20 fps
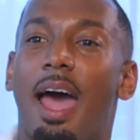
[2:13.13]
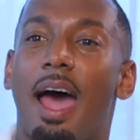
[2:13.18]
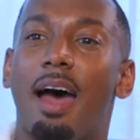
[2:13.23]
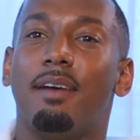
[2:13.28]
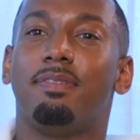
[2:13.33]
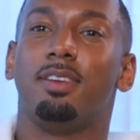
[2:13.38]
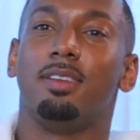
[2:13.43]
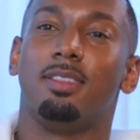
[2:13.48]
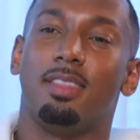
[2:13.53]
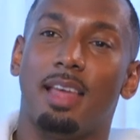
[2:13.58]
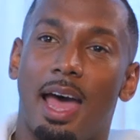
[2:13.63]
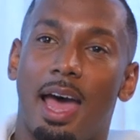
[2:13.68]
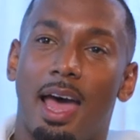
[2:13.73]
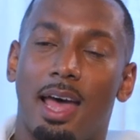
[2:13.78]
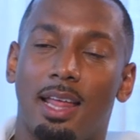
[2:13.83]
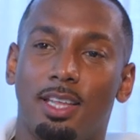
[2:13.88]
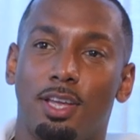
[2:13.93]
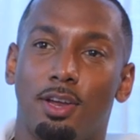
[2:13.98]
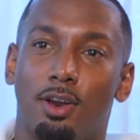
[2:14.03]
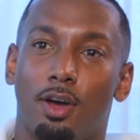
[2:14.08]
after
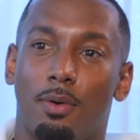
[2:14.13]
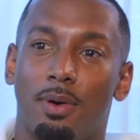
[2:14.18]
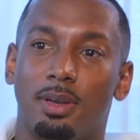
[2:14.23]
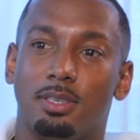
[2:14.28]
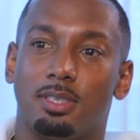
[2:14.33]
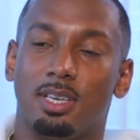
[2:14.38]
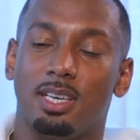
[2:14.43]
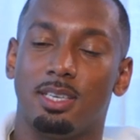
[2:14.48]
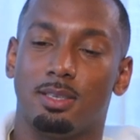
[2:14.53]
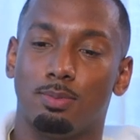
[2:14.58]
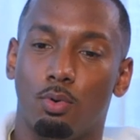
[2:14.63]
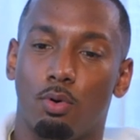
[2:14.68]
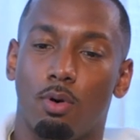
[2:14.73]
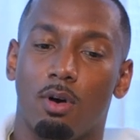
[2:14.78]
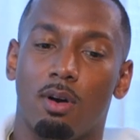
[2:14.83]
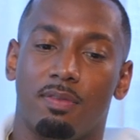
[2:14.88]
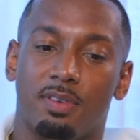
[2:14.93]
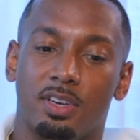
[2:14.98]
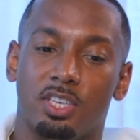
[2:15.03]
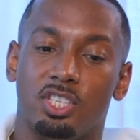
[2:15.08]
that, it's
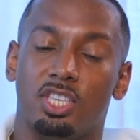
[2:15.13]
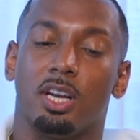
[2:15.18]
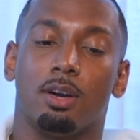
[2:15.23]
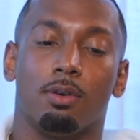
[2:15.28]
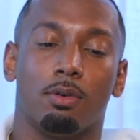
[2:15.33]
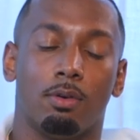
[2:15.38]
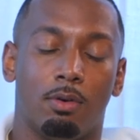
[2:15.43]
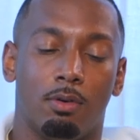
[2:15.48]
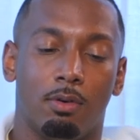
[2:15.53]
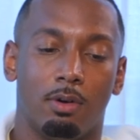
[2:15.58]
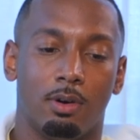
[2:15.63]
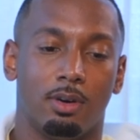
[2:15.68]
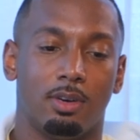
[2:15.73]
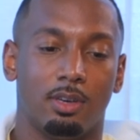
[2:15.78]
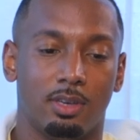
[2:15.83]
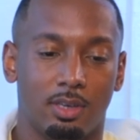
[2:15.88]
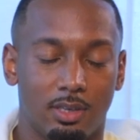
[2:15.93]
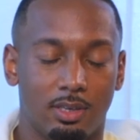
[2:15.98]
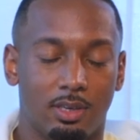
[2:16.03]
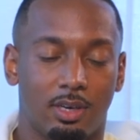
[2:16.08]
more of a general
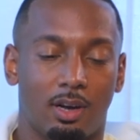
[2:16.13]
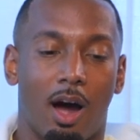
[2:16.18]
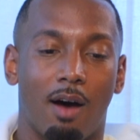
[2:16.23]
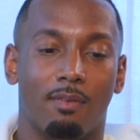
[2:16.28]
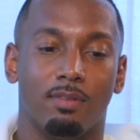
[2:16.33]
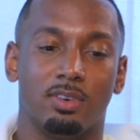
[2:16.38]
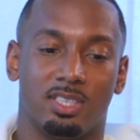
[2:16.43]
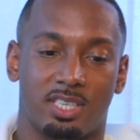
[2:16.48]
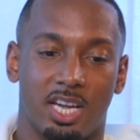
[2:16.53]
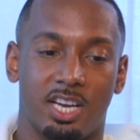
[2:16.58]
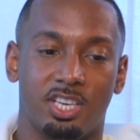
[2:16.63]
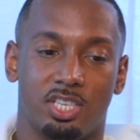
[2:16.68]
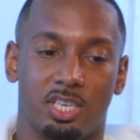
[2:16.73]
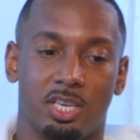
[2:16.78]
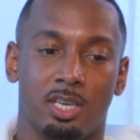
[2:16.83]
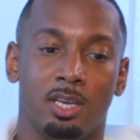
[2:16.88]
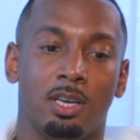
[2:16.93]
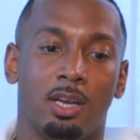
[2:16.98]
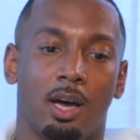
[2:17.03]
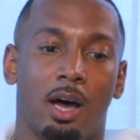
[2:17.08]

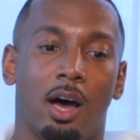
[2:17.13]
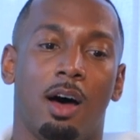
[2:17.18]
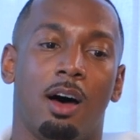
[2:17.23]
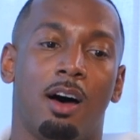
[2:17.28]
conversation,